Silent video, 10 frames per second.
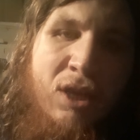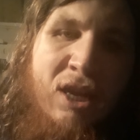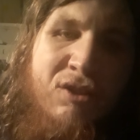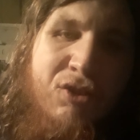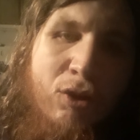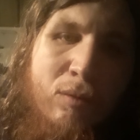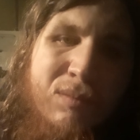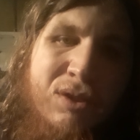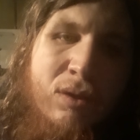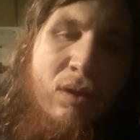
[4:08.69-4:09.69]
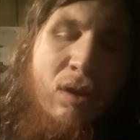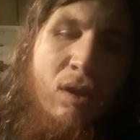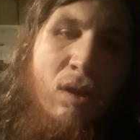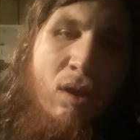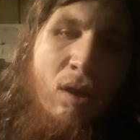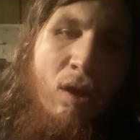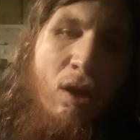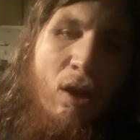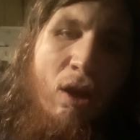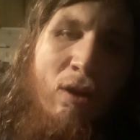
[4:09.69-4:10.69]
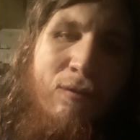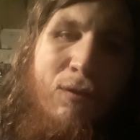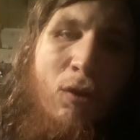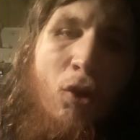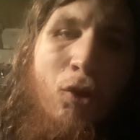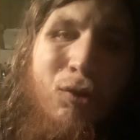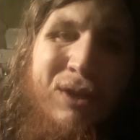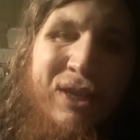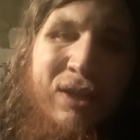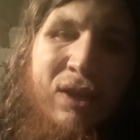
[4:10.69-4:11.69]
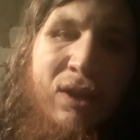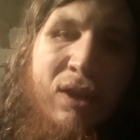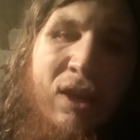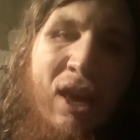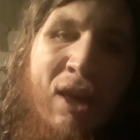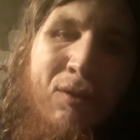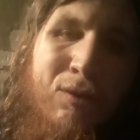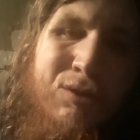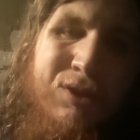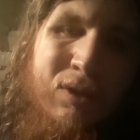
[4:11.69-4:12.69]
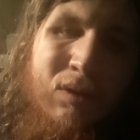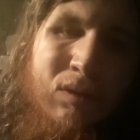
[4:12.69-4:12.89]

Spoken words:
In terms of hurting others.